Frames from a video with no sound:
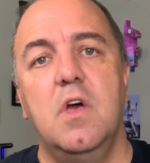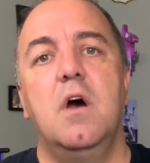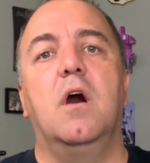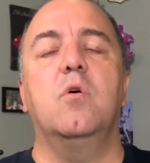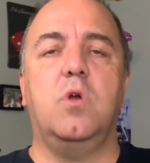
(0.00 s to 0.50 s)

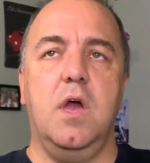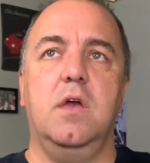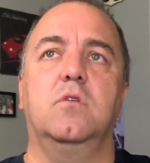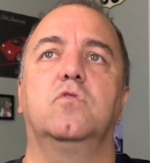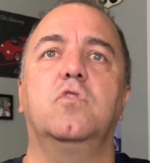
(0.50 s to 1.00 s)

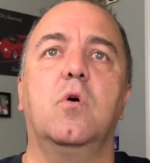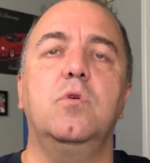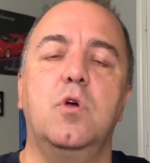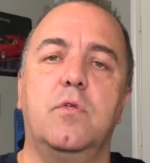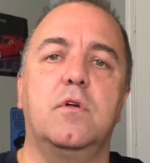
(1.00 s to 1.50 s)
Okay, so
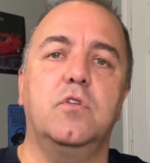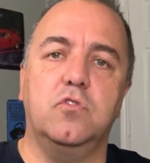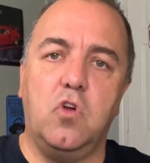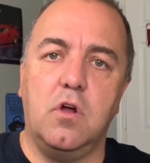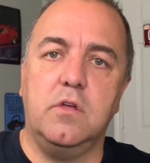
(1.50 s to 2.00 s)
their
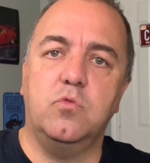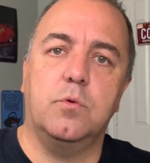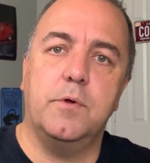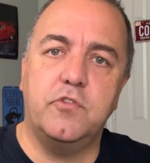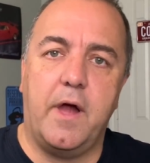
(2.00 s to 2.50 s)
targets were
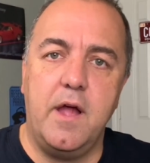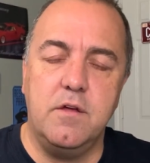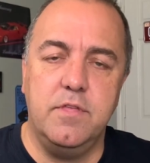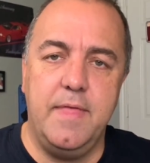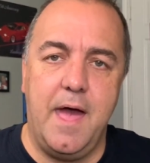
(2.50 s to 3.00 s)
much higher
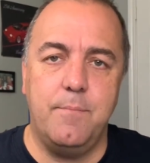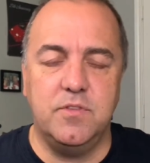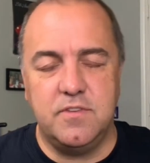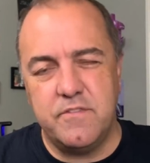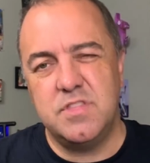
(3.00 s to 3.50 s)
than that, but
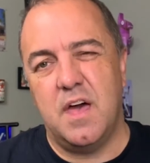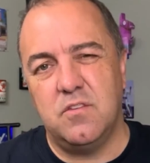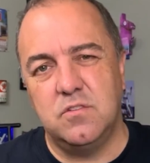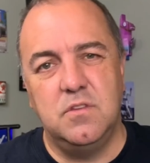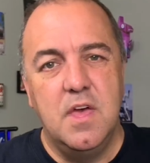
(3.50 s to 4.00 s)

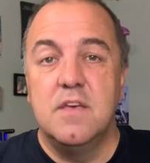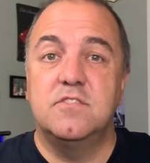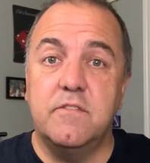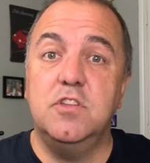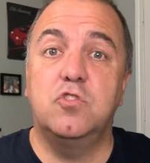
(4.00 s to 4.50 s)

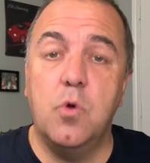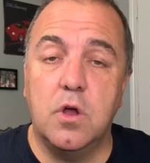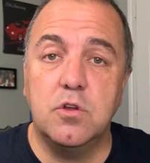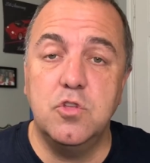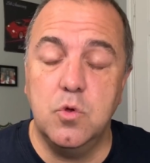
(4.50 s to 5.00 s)

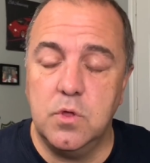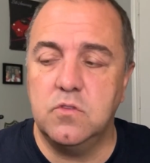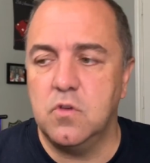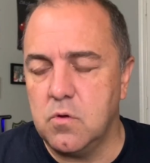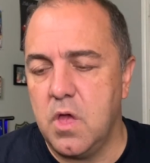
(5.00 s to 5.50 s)
7,200
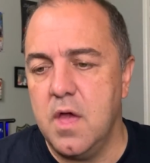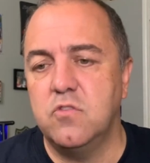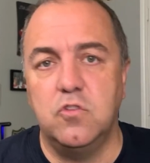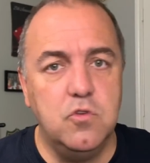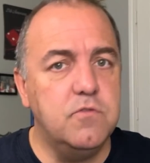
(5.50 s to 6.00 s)
units. Okay,
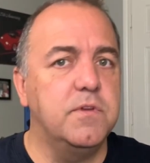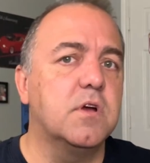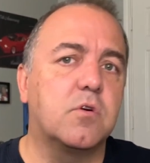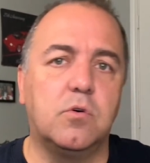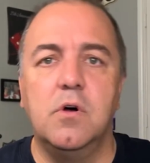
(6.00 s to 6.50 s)
it's a new
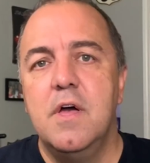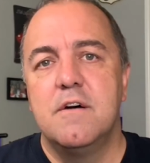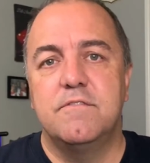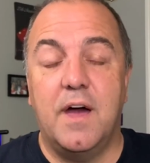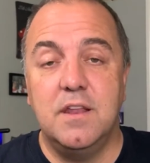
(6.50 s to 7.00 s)
vehicle
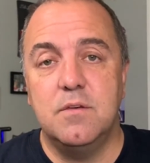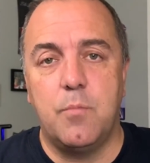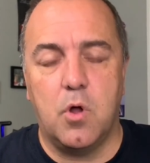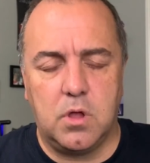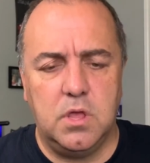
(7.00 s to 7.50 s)
finding the
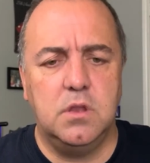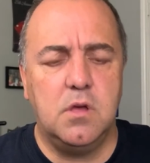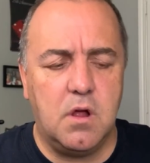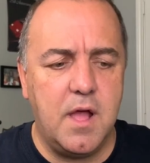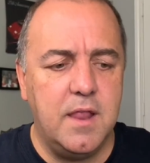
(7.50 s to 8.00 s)
market.
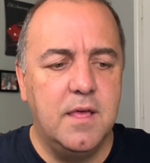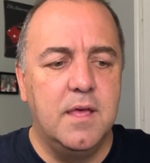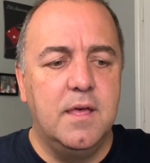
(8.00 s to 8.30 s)
All right.